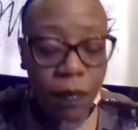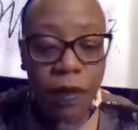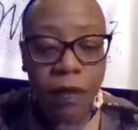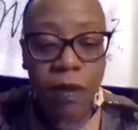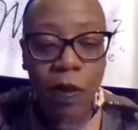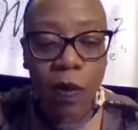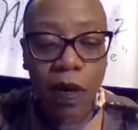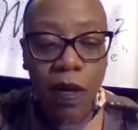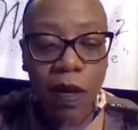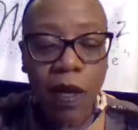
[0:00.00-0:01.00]
So
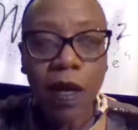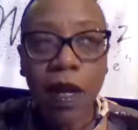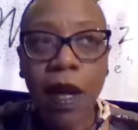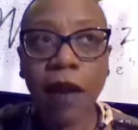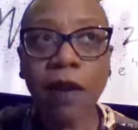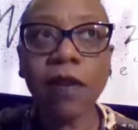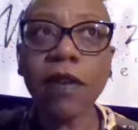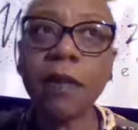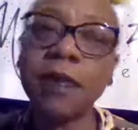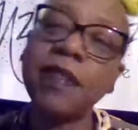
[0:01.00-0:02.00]
I go
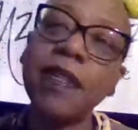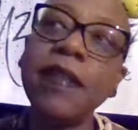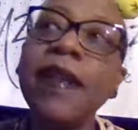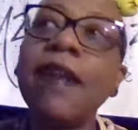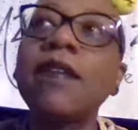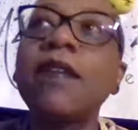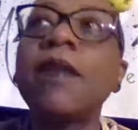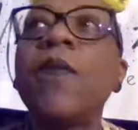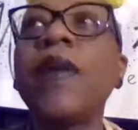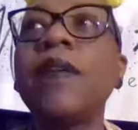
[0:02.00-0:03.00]
there, I'm sitting down, and
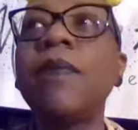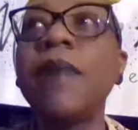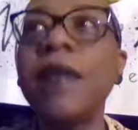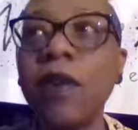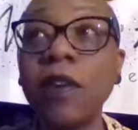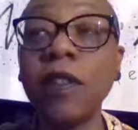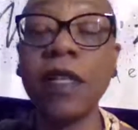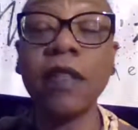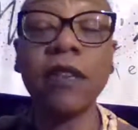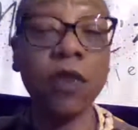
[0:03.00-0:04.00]
I'm waiting to be called
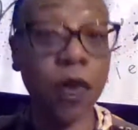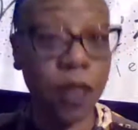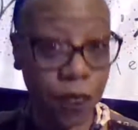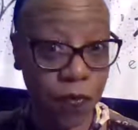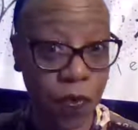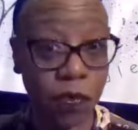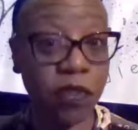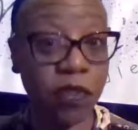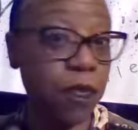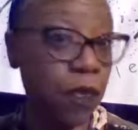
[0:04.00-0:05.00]
in. 2 other folks
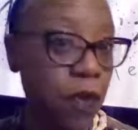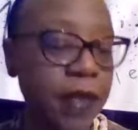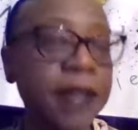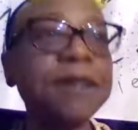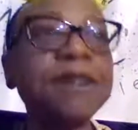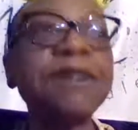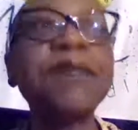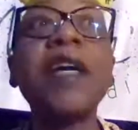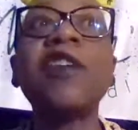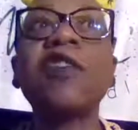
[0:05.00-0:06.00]
she brought in.
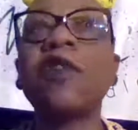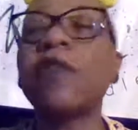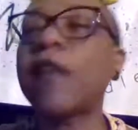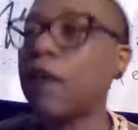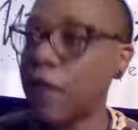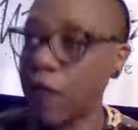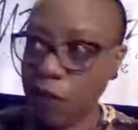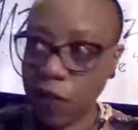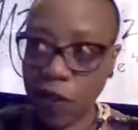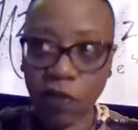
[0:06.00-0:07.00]
So now they
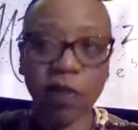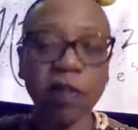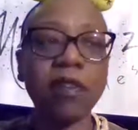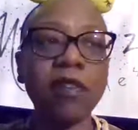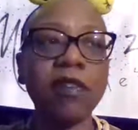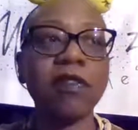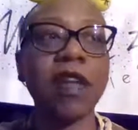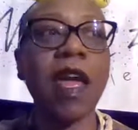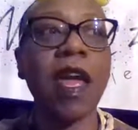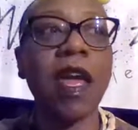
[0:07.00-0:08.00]
changed their clothes,
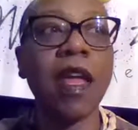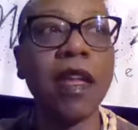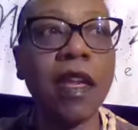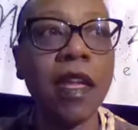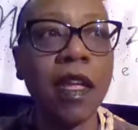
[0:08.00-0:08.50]
and